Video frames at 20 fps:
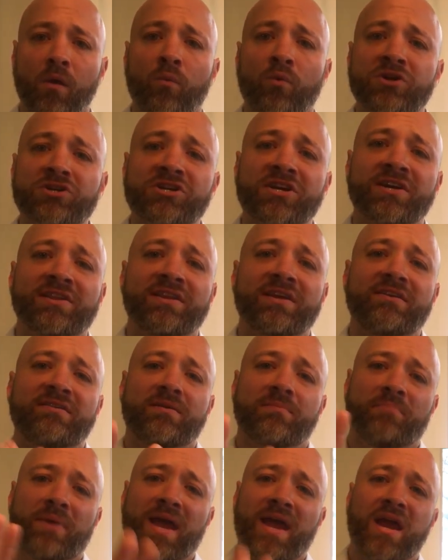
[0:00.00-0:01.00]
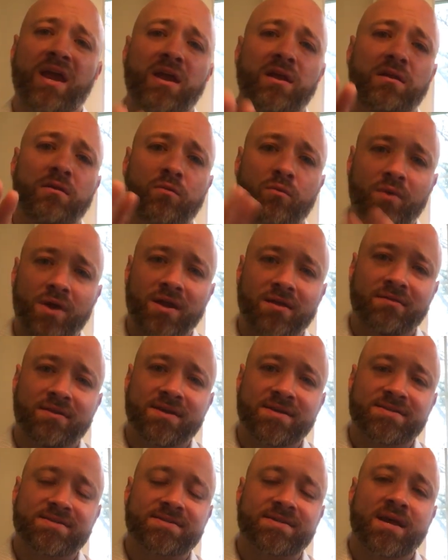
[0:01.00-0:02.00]
which can lead to pain,
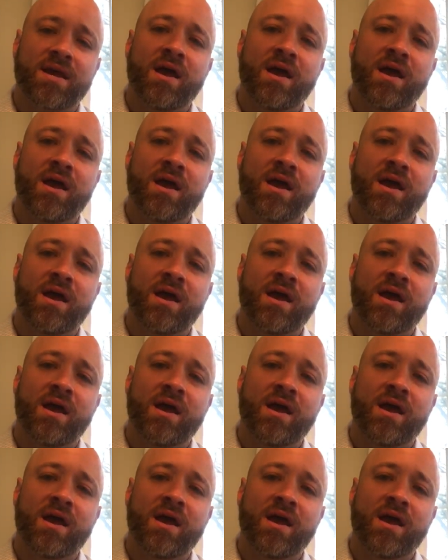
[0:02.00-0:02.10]
weakness,